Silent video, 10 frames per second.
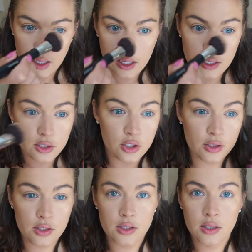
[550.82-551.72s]
It
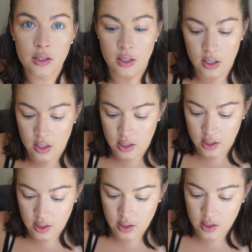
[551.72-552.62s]
just
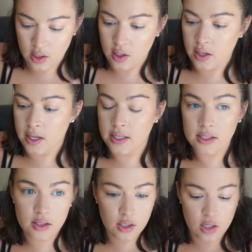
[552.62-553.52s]

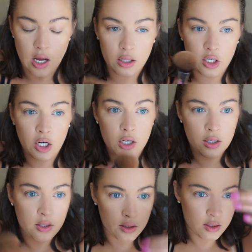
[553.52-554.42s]
is the color
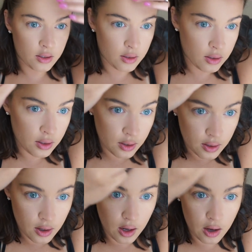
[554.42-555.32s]

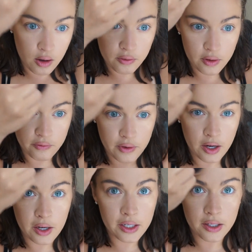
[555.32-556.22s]
of a
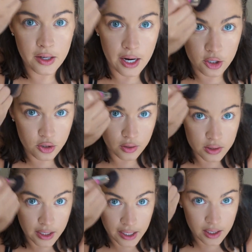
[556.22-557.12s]
very
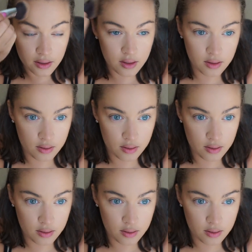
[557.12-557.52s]
natural tan.